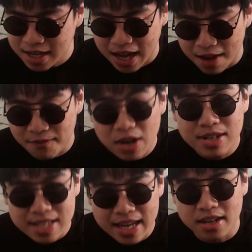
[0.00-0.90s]
I'm very
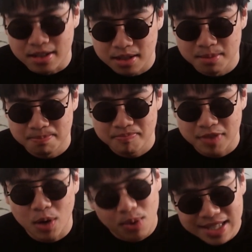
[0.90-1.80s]
scared.
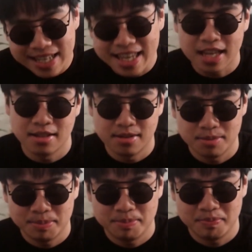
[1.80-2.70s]
Once again,
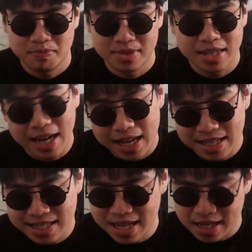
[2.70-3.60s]
like I
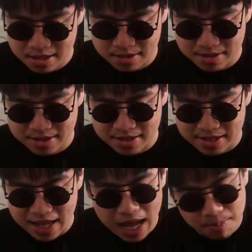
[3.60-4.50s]
said,
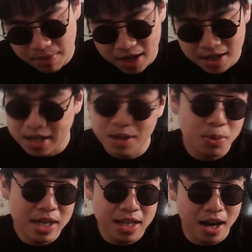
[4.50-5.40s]
I'm not good
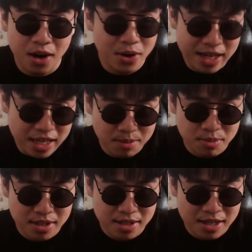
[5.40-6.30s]
with horror games.